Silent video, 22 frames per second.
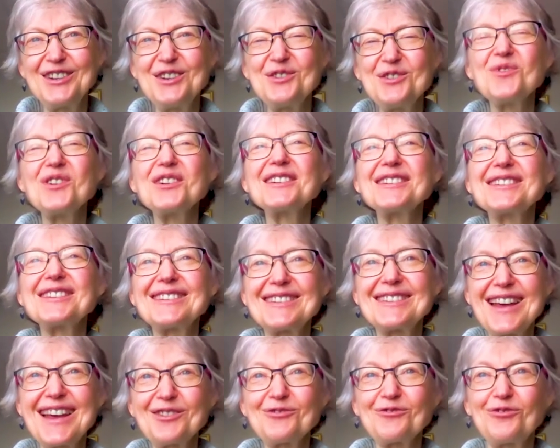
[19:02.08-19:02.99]
And you want to
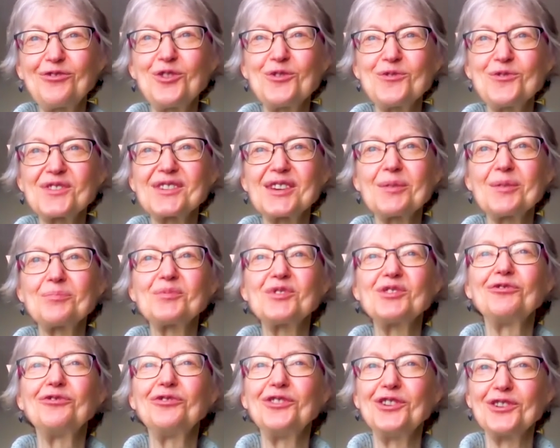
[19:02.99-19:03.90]
set folks up
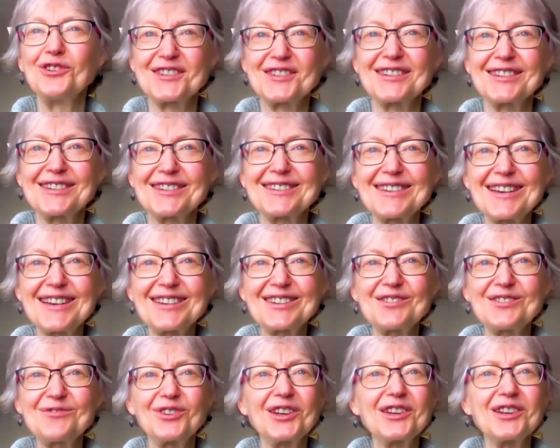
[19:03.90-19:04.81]
to feel
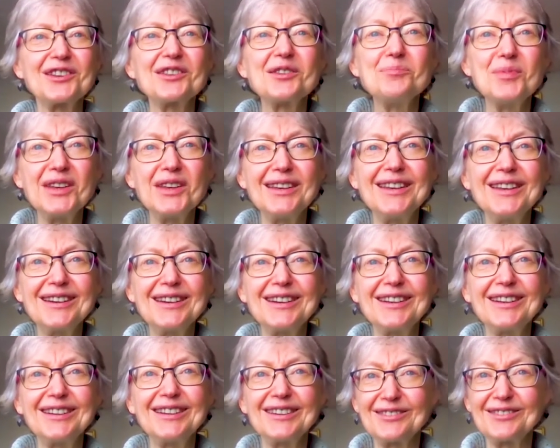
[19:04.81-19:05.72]
successful at the
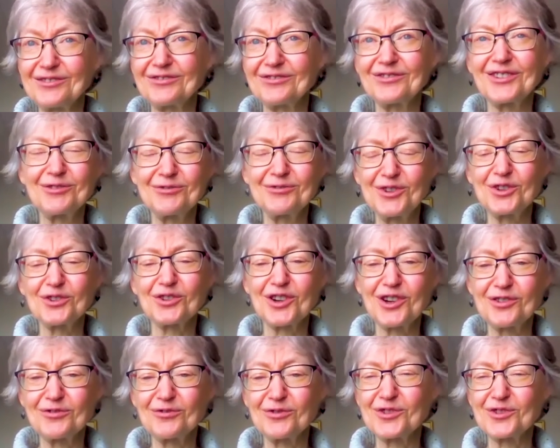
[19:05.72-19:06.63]
beginning of your
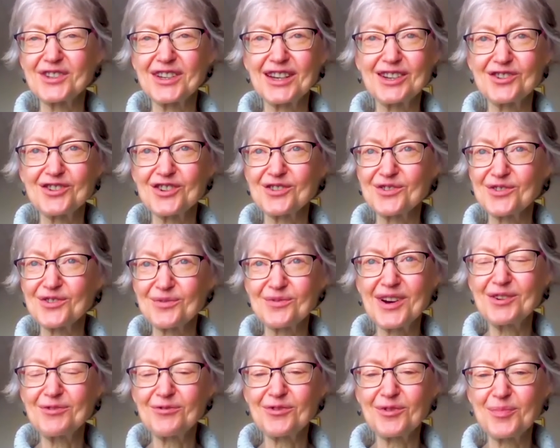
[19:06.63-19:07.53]

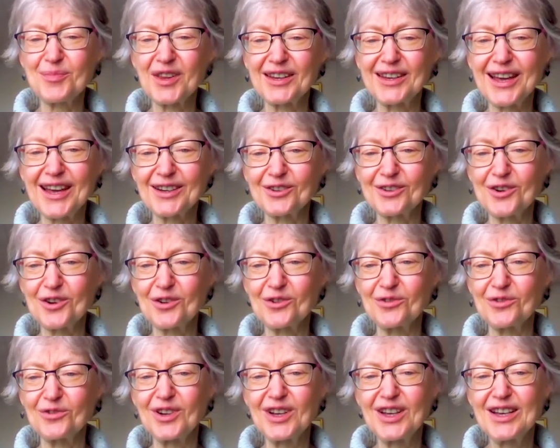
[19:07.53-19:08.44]
conversations, right from the
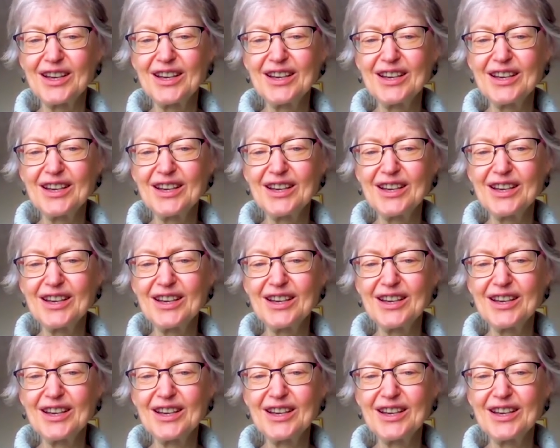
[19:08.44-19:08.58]
get-go.